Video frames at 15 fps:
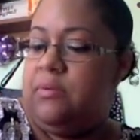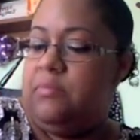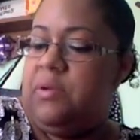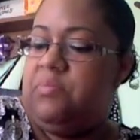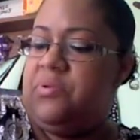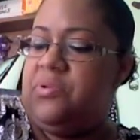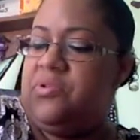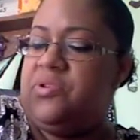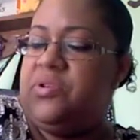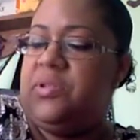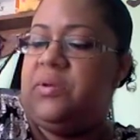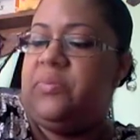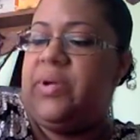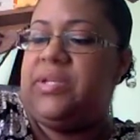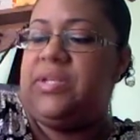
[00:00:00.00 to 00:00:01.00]
People
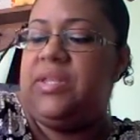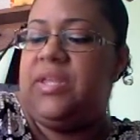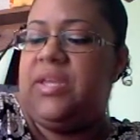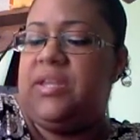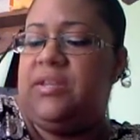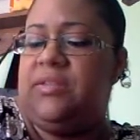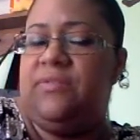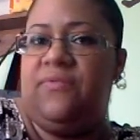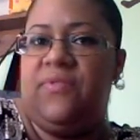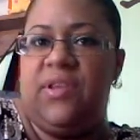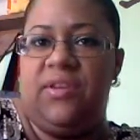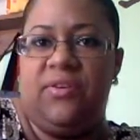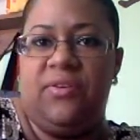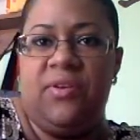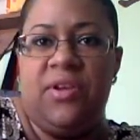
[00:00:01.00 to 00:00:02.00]
usually wait to the end of the
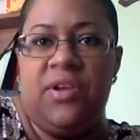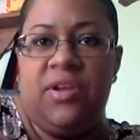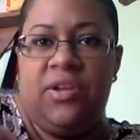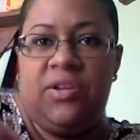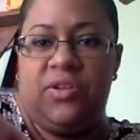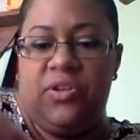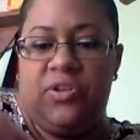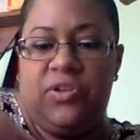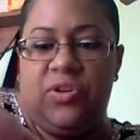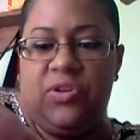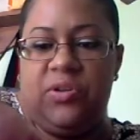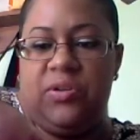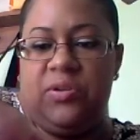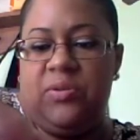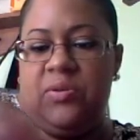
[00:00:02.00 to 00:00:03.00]
video to show
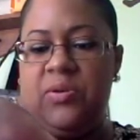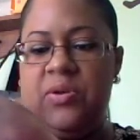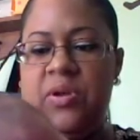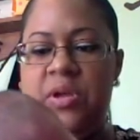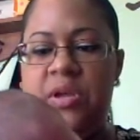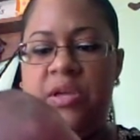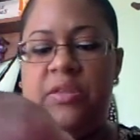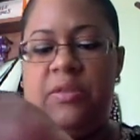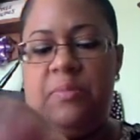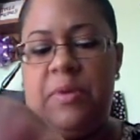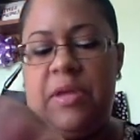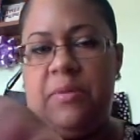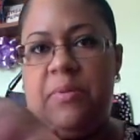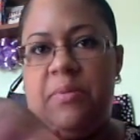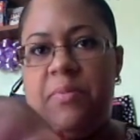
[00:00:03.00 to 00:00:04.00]
you the
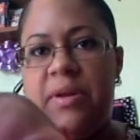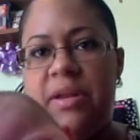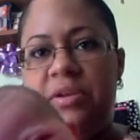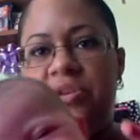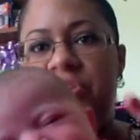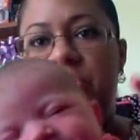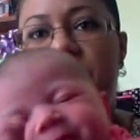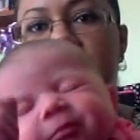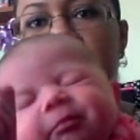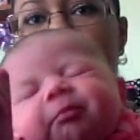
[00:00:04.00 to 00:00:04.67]
baby, but I'll show you